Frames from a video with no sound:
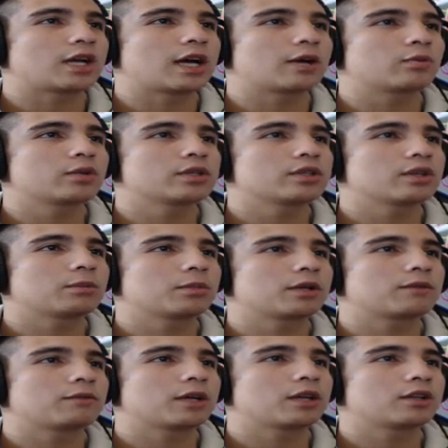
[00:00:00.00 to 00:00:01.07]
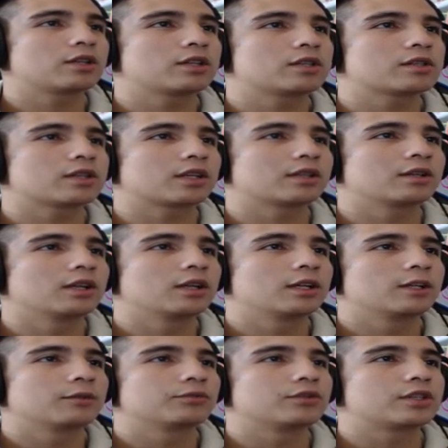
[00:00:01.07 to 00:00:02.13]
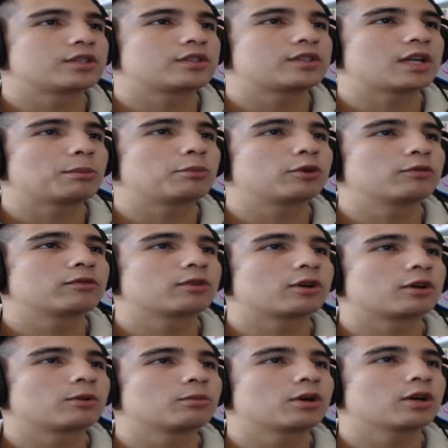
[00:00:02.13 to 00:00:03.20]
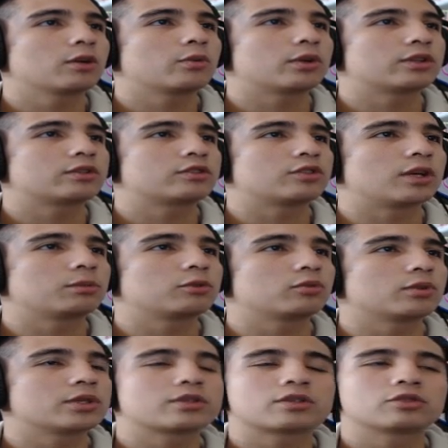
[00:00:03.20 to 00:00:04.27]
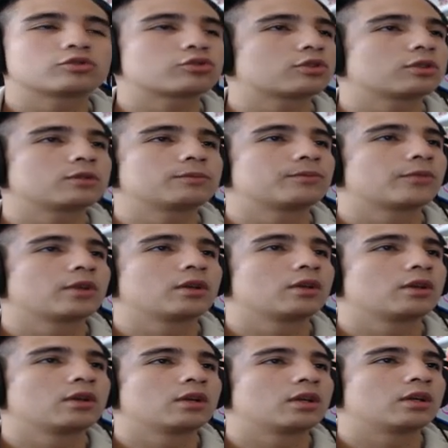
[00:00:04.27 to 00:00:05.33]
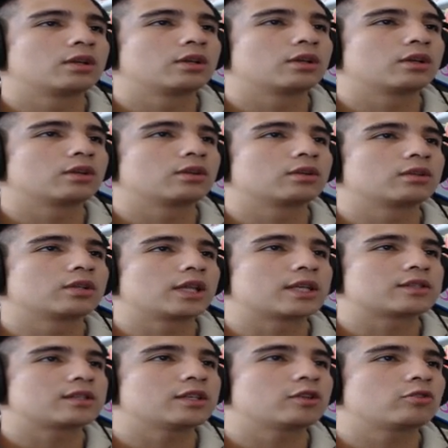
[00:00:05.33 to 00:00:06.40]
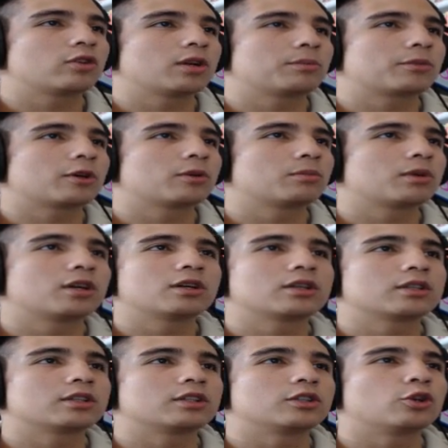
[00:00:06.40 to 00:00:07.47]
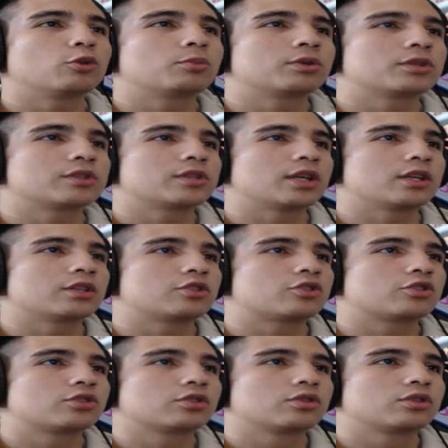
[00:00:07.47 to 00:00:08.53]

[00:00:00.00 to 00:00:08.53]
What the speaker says: I wasn't a big fan of this. Like this step over armbar with double wrist control, that C grip armbar, low percentage.